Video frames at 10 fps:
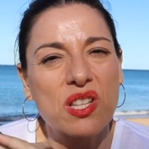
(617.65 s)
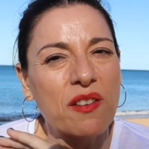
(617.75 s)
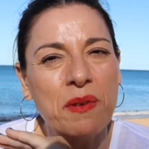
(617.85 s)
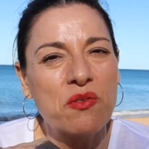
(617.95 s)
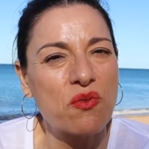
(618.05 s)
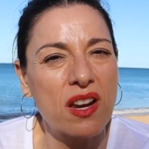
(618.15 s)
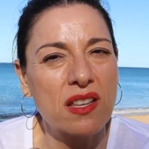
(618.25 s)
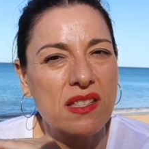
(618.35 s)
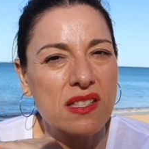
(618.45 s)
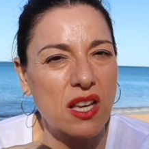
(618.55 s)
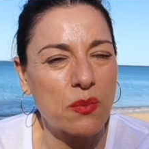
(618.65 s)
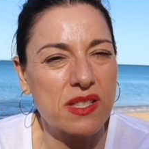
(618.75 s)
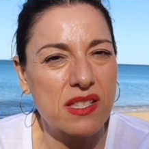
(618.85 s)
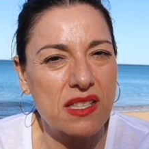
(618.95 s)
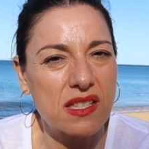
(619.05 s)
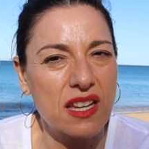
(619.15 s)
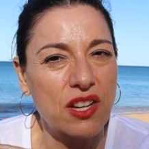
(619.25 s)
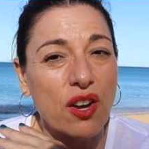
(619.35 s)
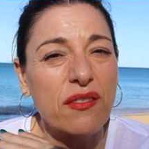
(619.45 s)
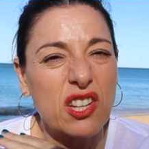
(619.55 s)
and I've been writing since I was 16,
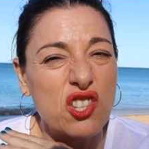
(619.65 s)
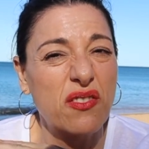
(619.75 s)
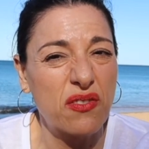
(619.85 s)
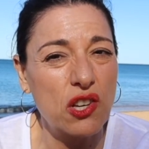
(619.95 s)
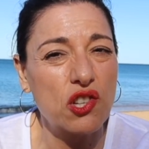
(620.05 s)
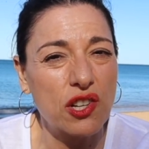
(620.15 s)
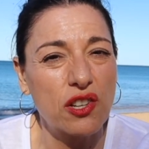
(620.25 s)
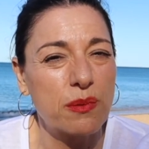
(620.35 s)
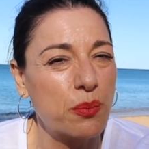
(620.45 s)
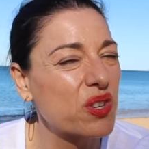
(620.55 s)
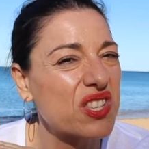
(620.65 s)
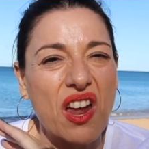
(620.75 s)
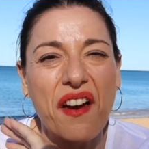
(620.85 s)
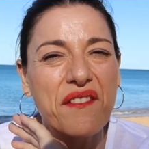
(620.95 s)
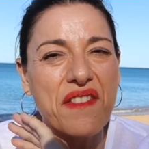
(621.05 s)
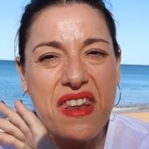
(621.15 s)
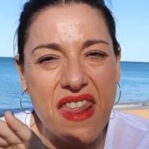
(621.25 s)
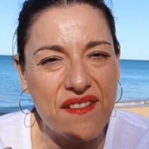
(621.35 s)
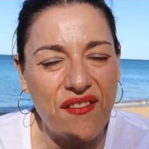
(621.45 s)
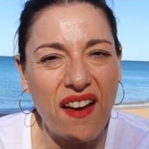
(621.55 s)
and I've actually finished a lot of books, and I've
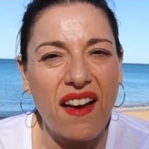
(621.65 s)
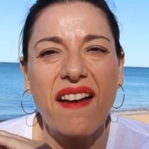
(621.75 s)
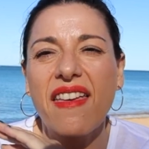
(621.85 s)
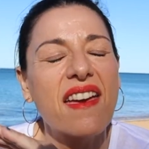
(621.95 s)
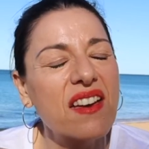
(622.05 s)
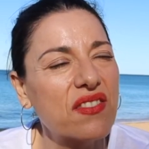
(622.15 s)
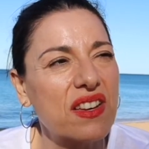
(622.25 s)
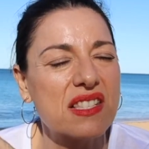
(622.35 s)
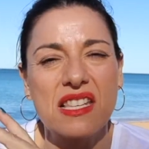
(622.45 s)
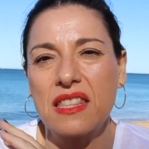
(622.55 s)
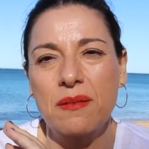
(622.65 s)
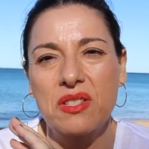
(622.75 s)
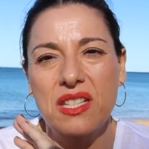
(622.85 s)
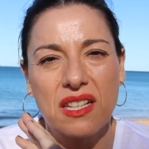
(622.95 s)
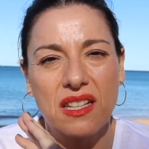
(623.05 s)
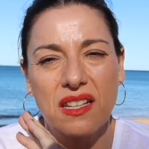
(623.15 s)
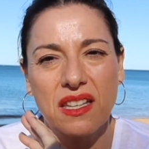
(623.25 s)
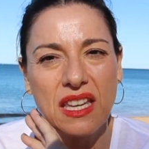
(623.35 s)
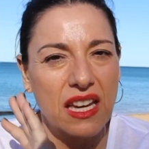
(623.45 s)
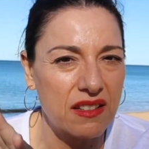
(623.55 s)
never ever sent them to
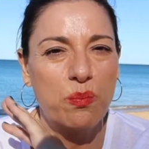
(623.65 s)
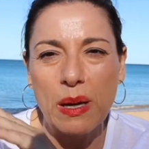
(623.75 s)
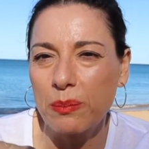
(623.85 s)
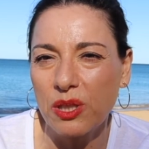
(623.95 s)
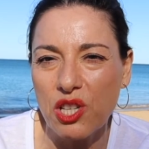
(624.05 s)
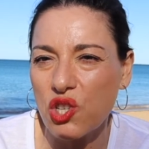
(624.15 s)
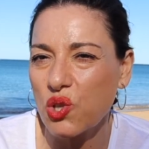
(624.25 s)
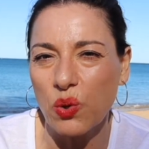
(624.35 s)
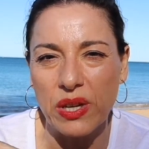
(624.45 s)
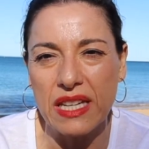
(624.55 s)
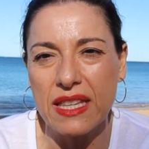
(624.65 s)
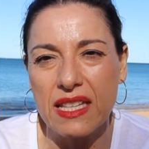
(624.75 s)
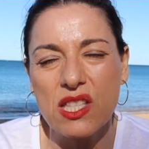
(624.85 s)
get published or anything.